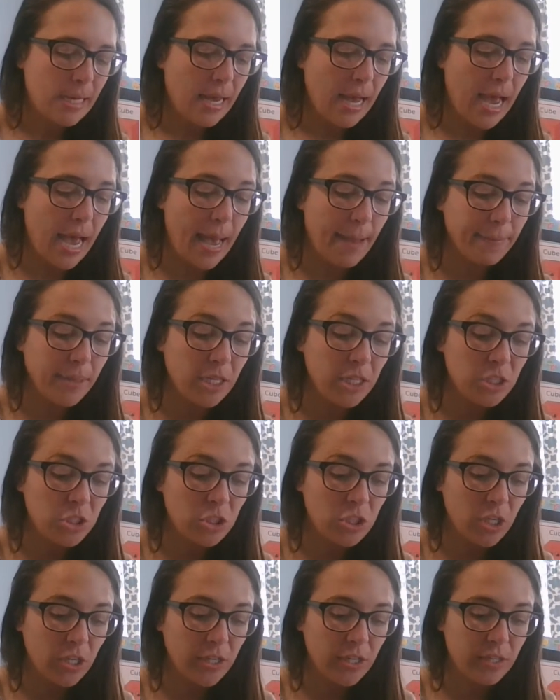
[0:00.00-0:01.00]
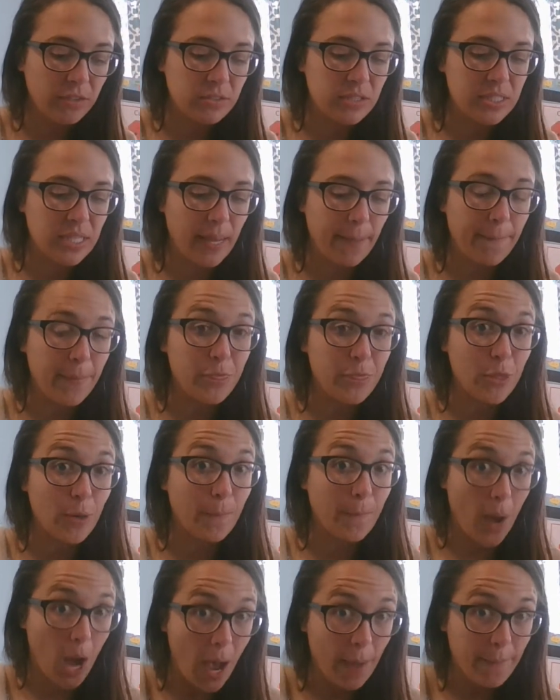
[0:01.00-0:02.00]
I'm going to show you some
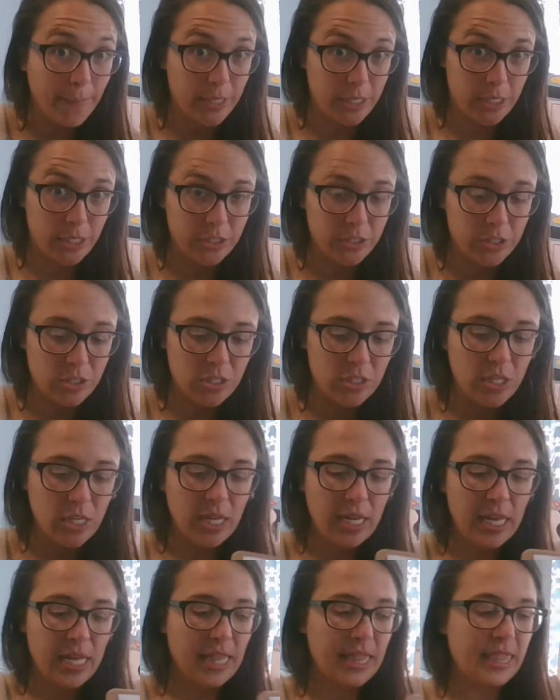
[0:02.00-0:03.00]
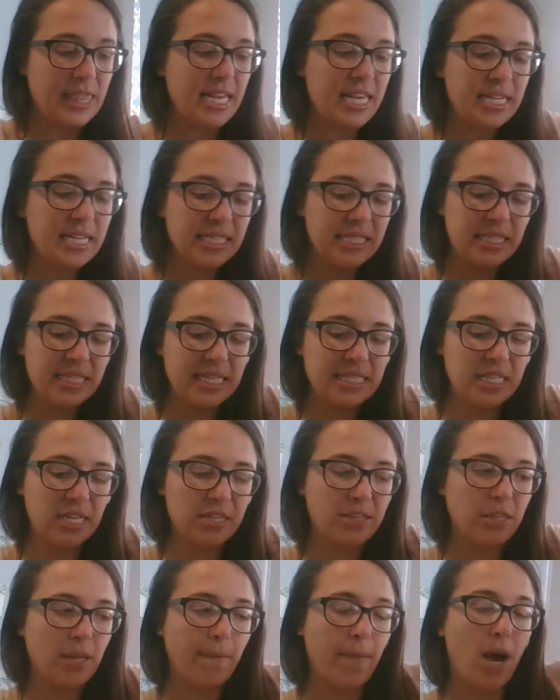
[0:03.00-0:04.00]
thermometers. This is
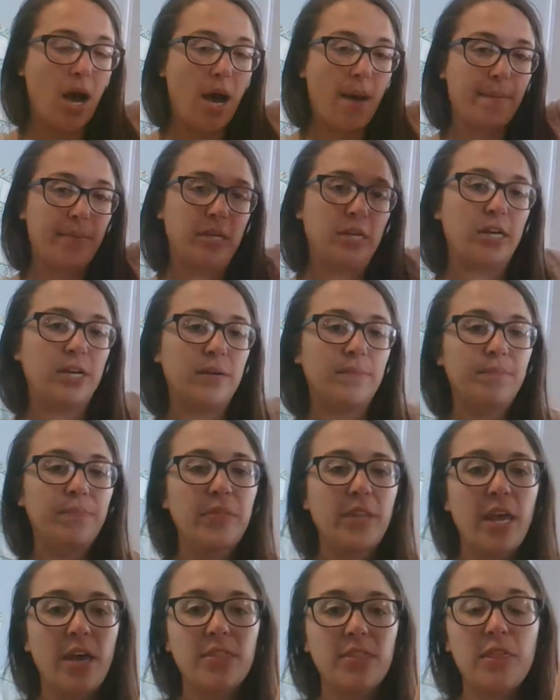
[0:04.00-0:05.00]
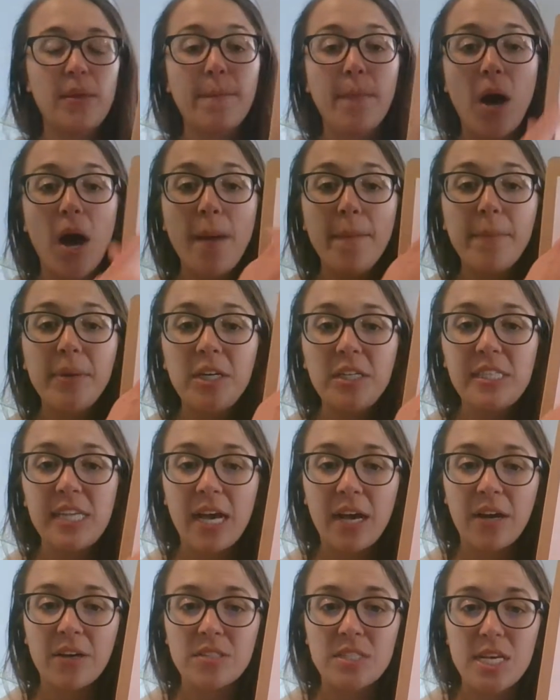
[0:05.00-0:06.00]
a thermometer. A thermometer
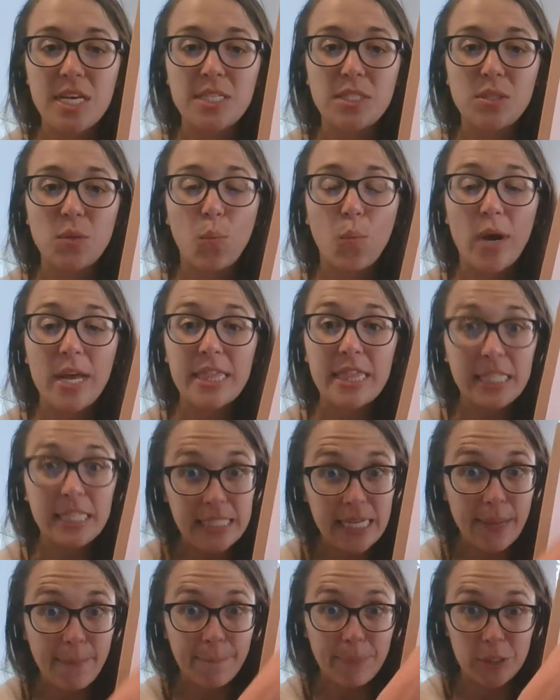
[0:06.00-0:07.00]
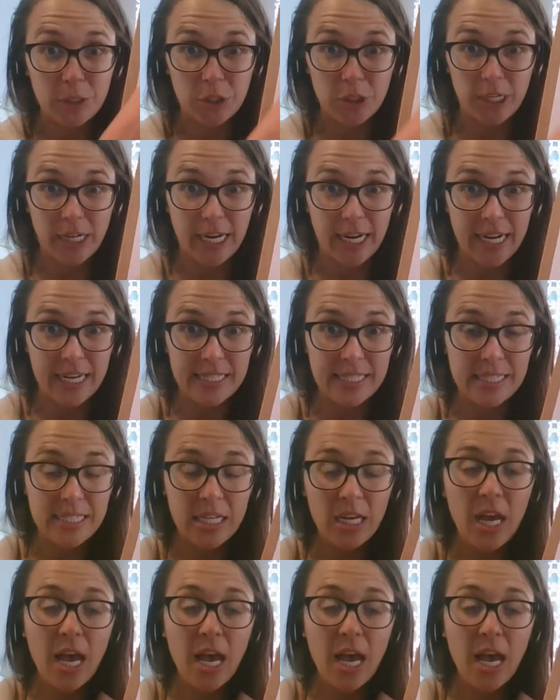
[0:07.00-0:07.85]
tells us what the temperature is.